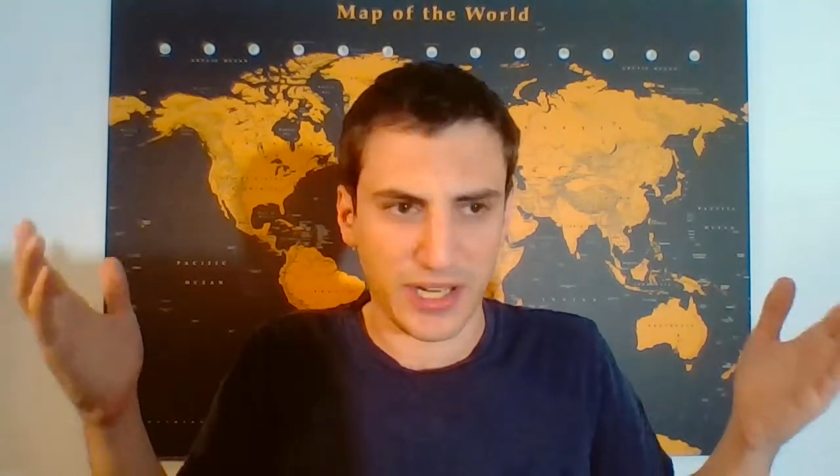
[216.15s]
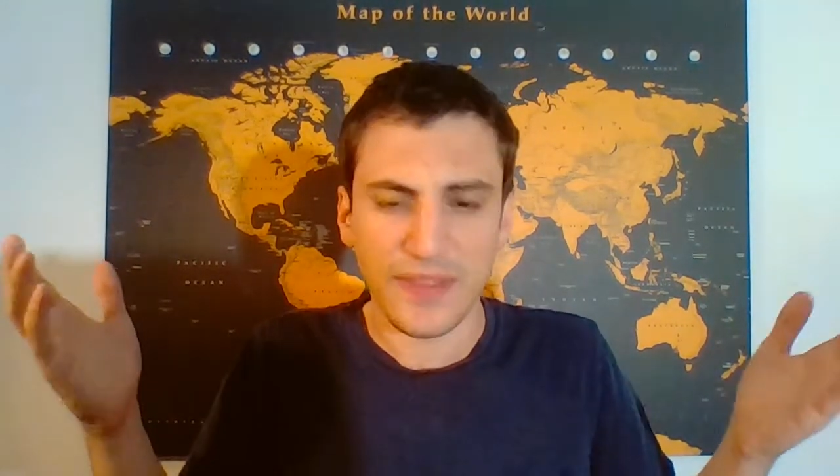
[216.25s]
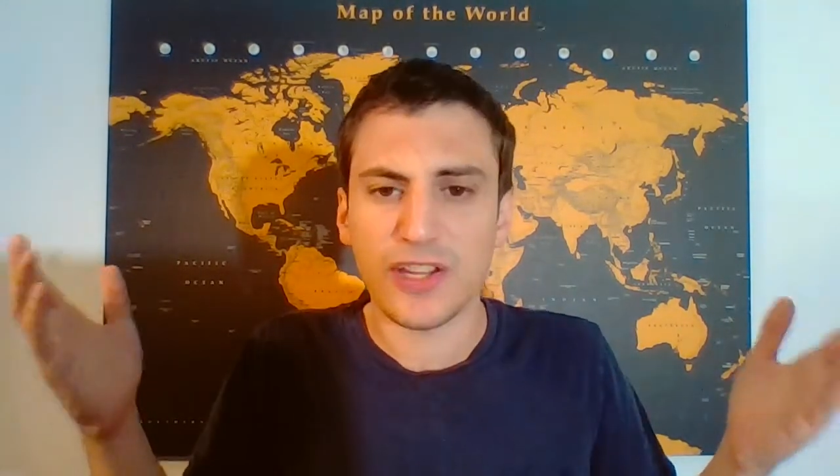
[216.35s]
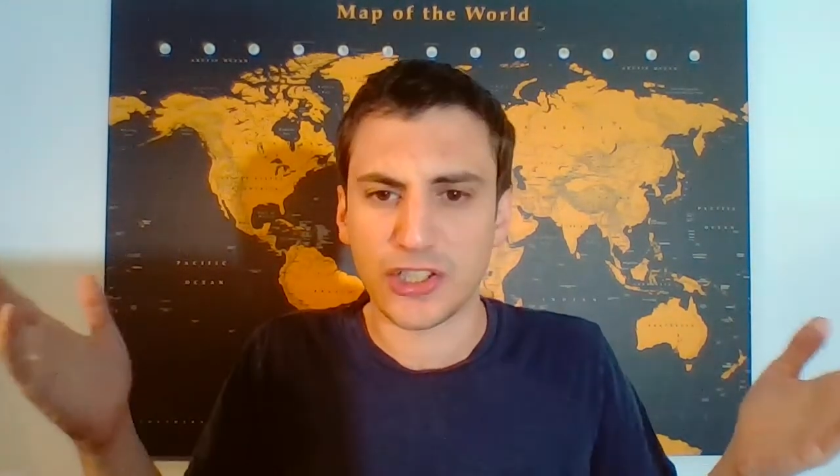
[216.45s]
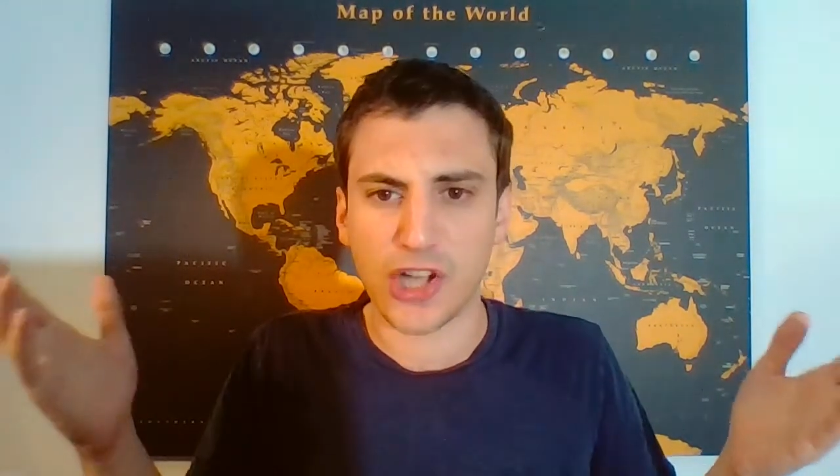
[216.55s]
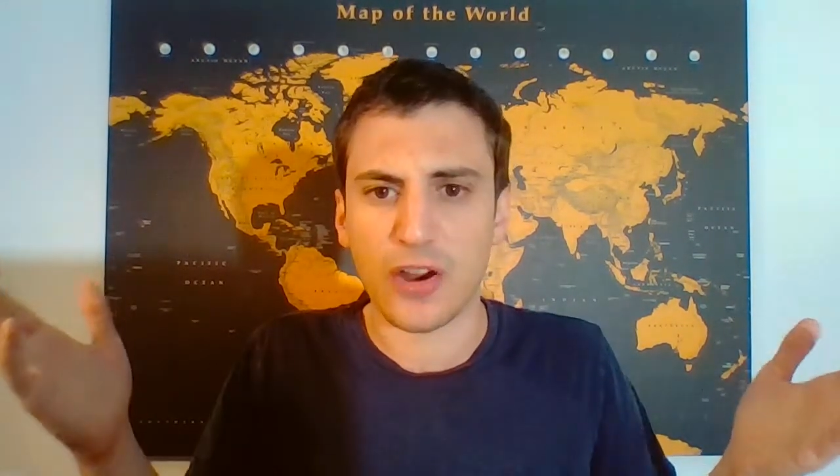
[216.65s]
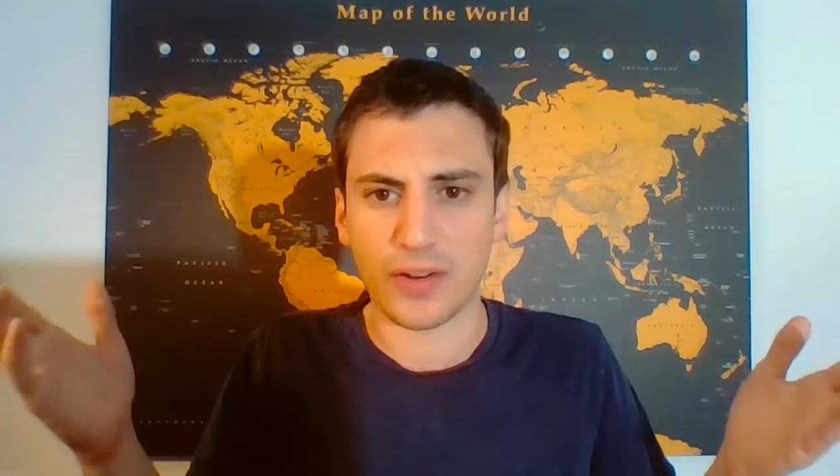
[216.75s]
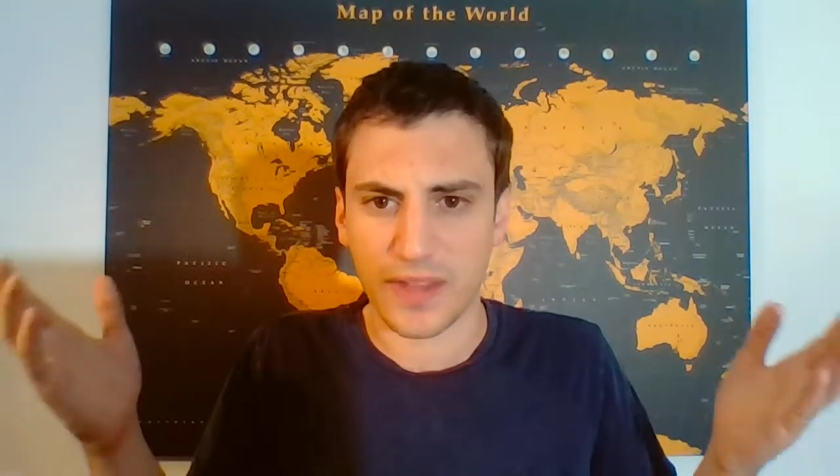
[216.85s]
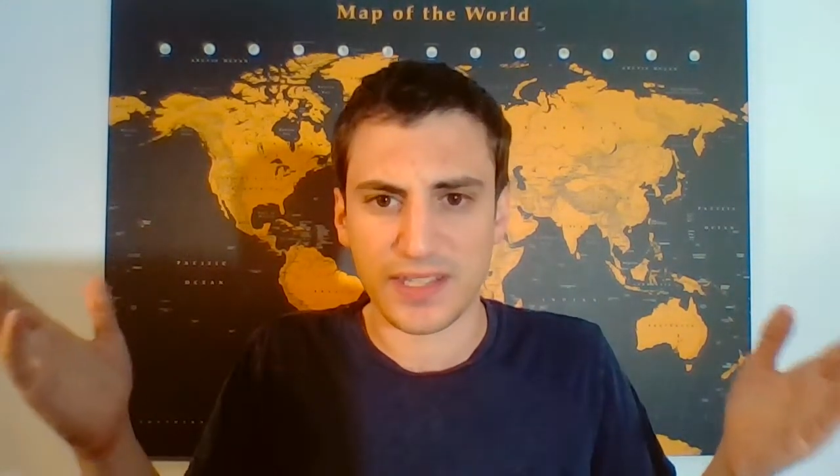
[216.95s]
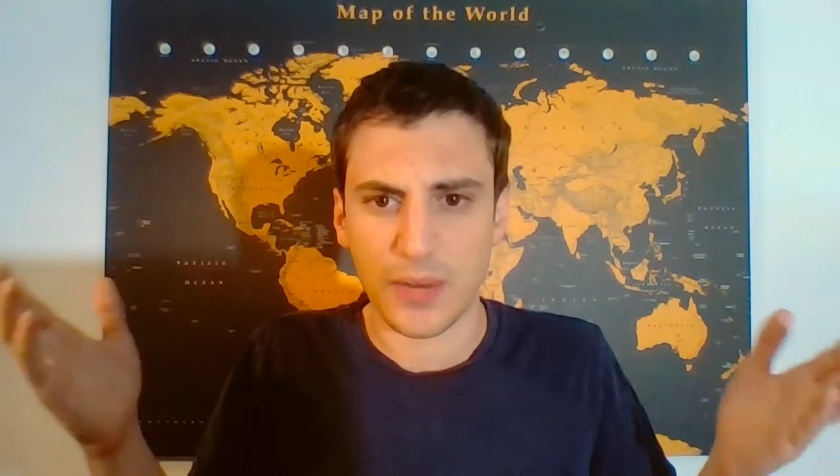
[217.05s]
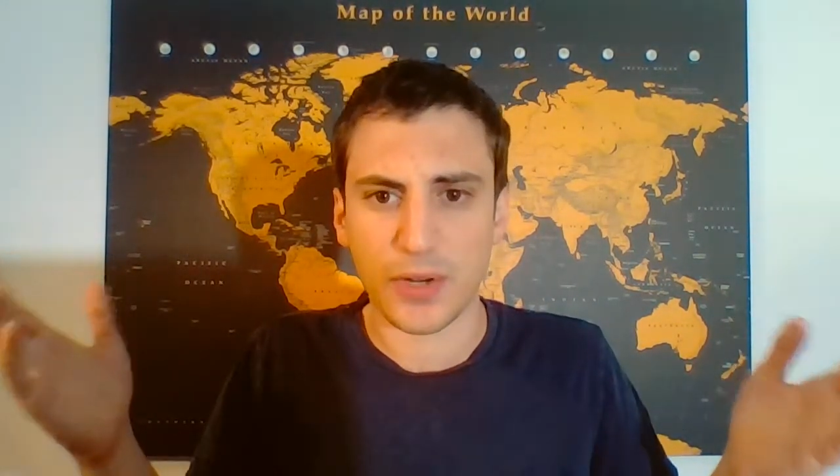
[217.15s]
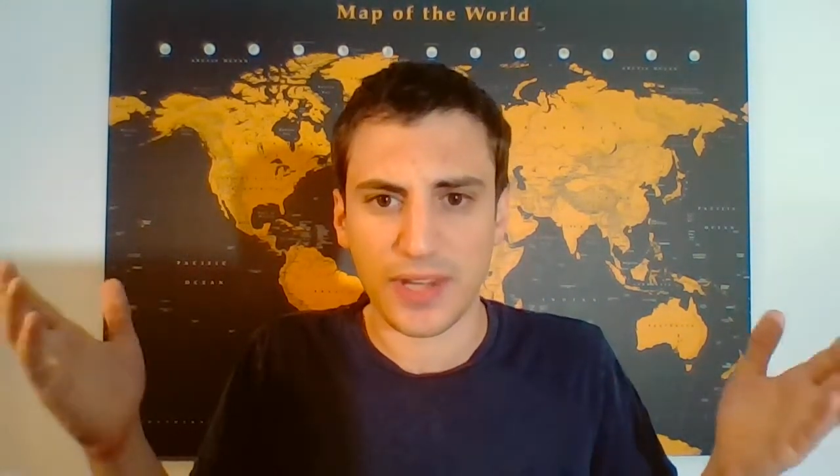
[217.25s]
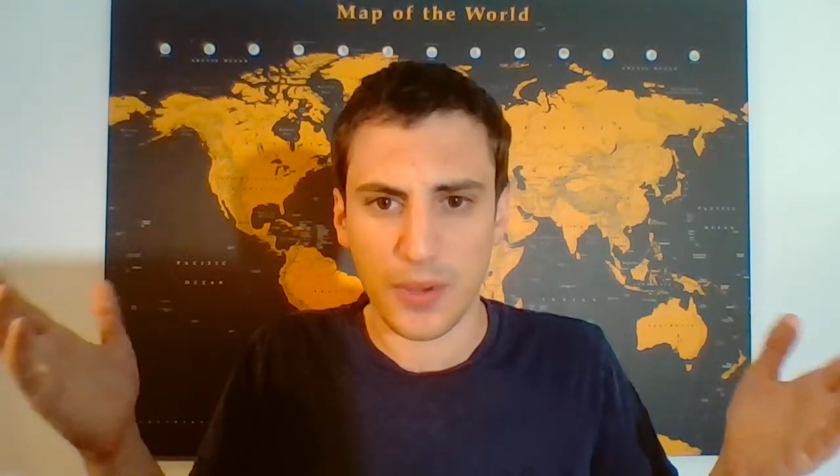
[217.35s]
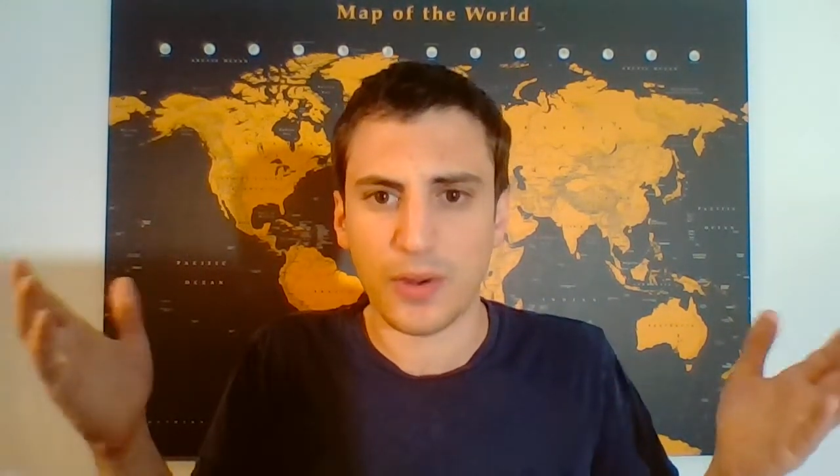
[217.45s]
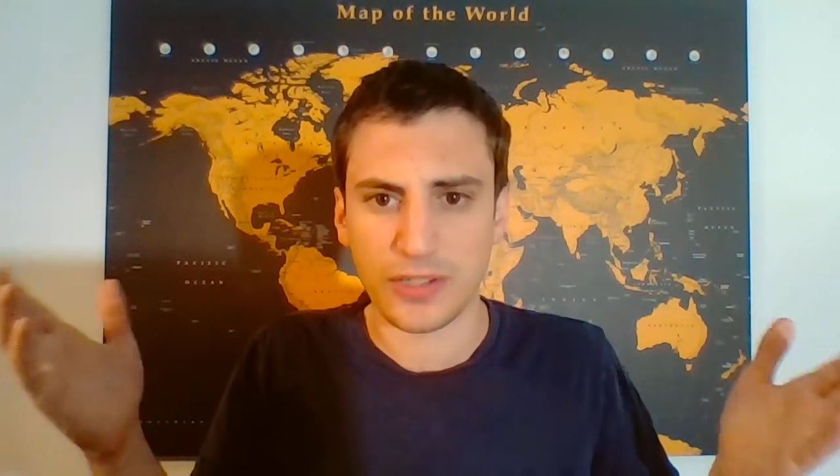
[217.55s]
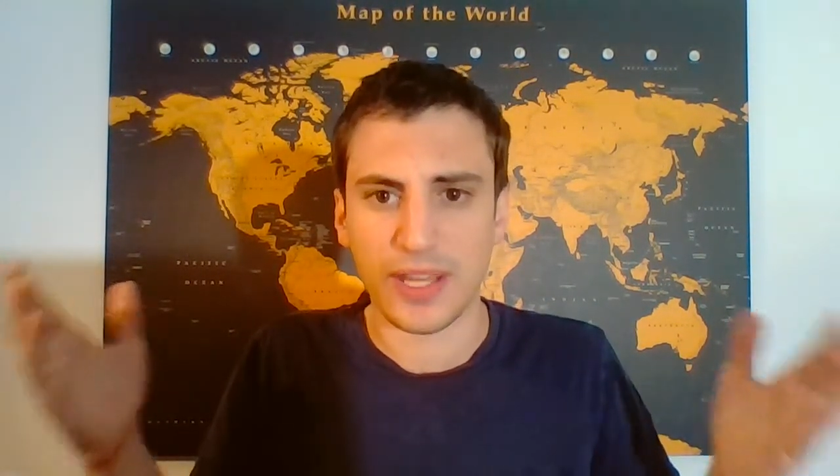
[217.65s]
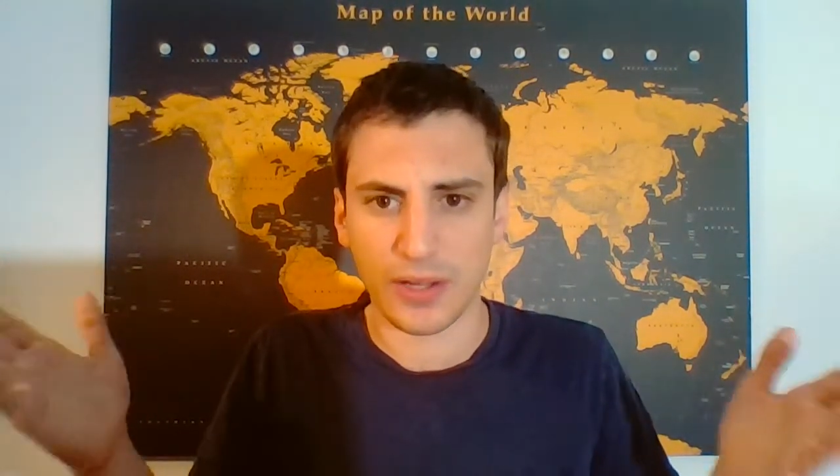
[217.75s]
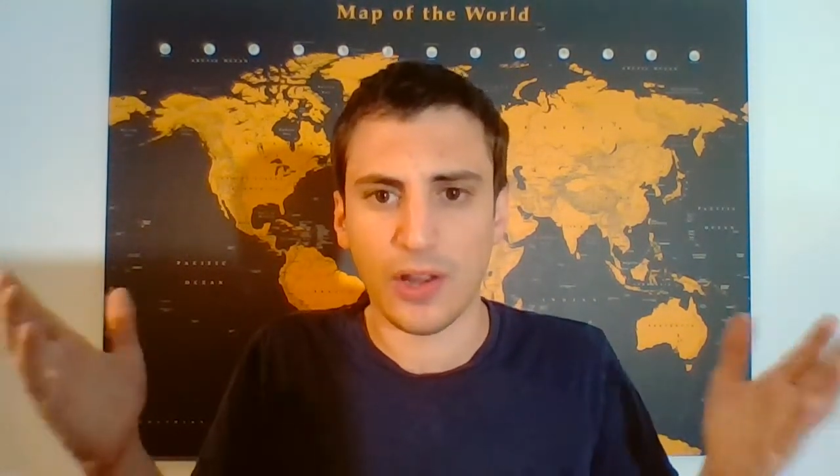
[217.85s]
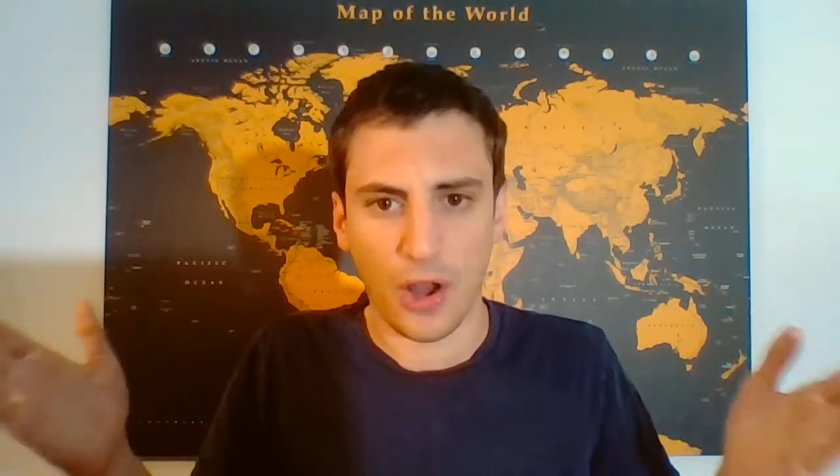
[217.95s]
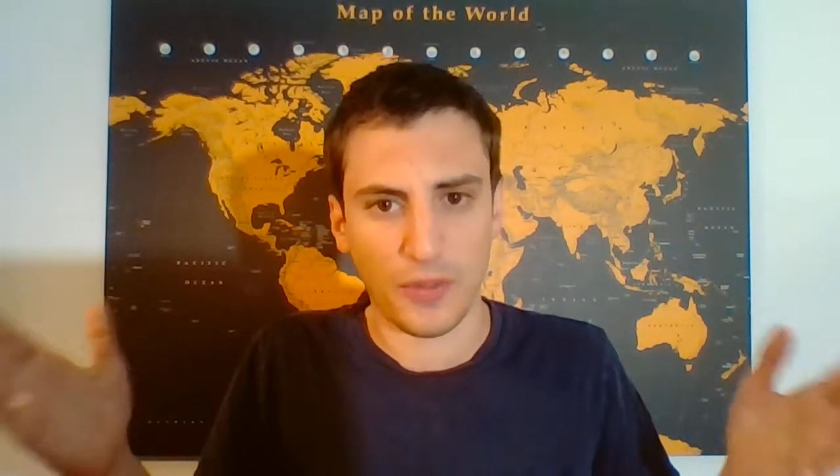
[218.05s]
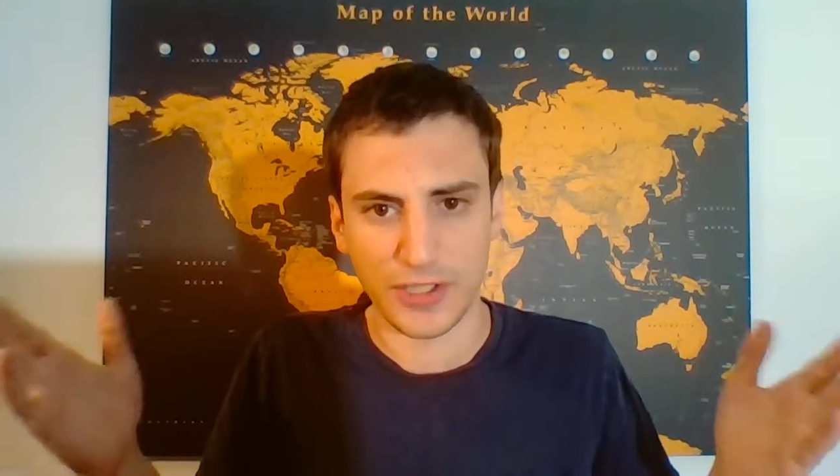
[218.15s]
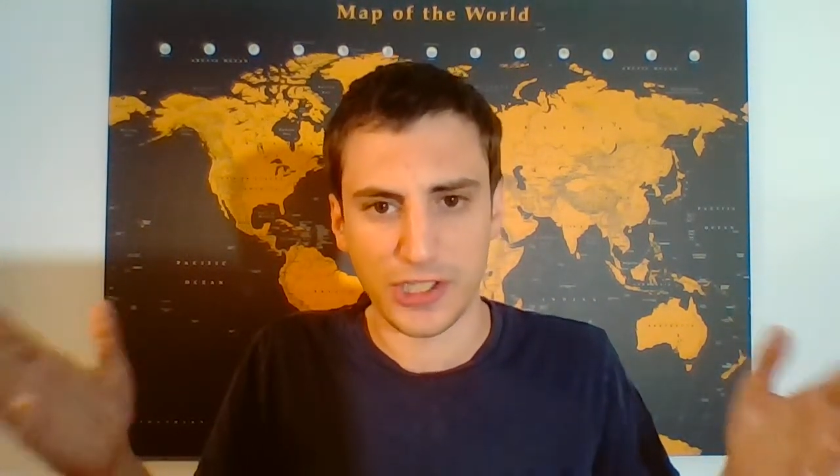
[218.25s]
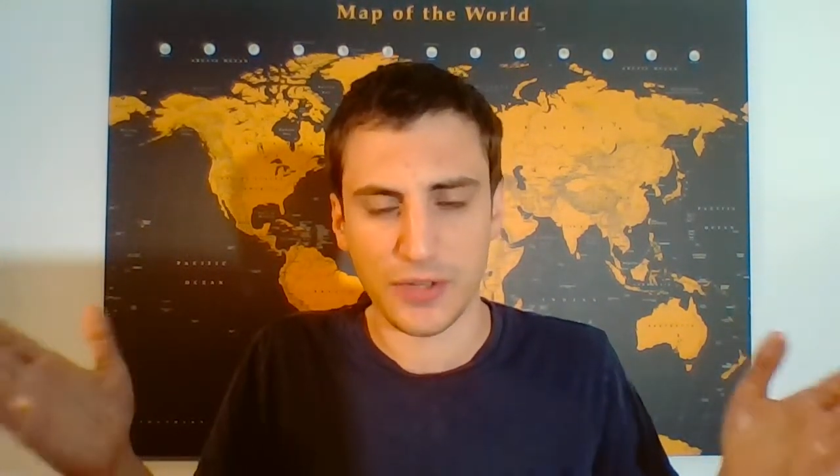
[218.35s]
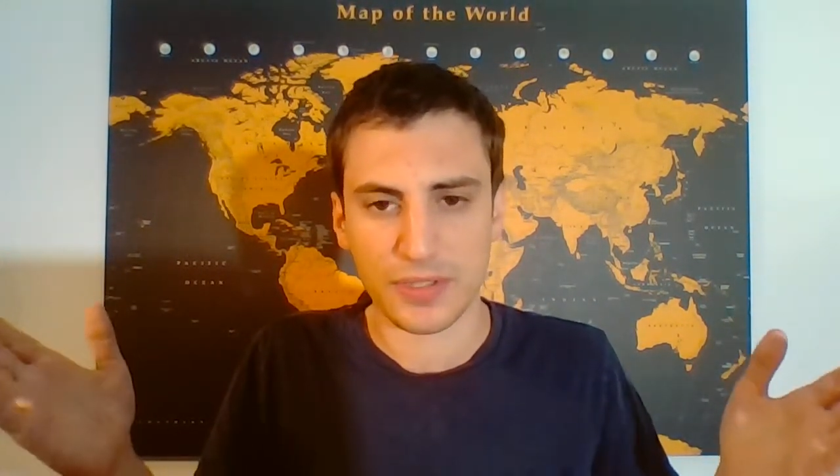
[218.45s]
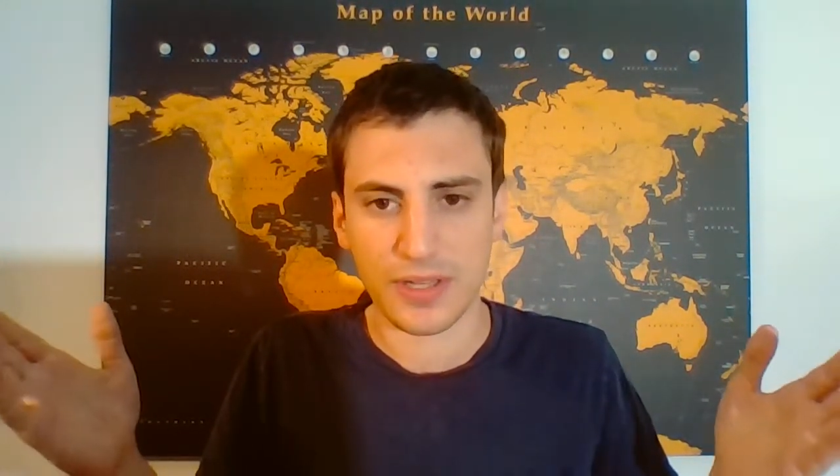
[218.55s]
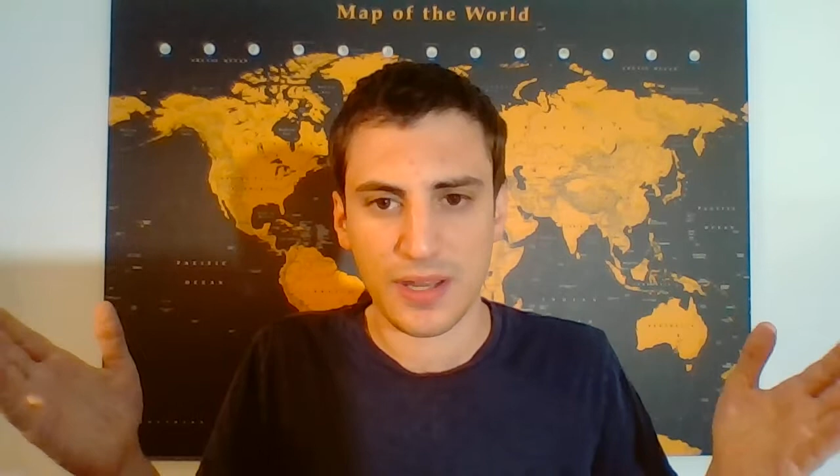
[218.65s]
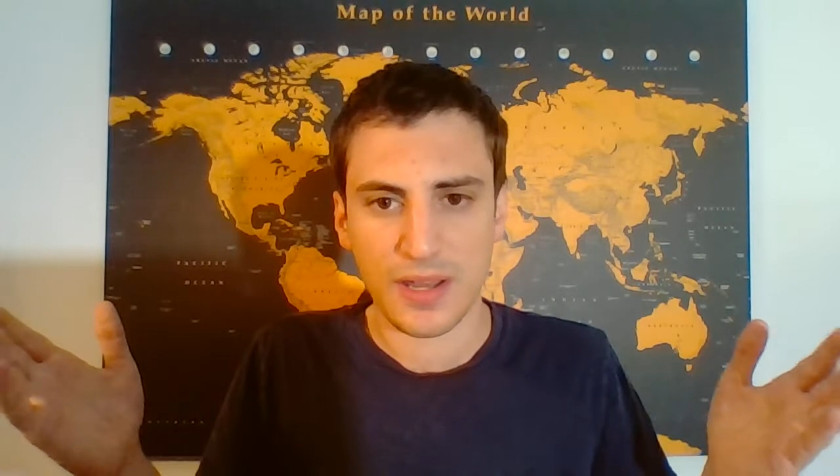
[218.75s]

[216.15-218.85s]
In their charter, they say they want to kill all the Jews.